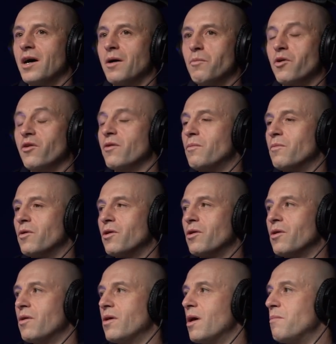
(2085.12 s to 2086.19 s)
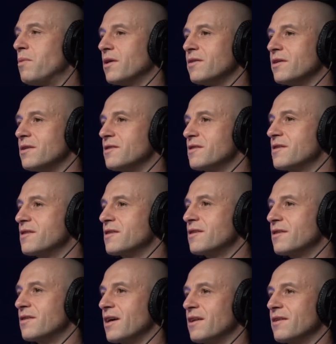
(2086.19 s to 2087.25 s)
more more abundance,
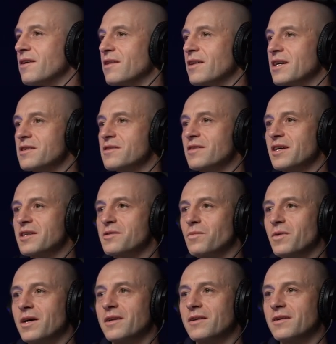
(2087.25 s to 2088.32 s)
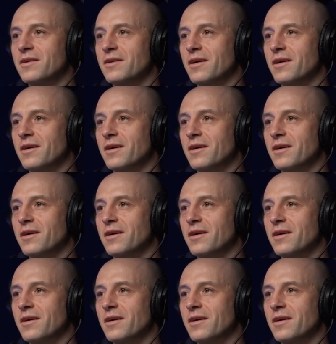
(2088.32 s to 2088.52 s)
then then that's that's when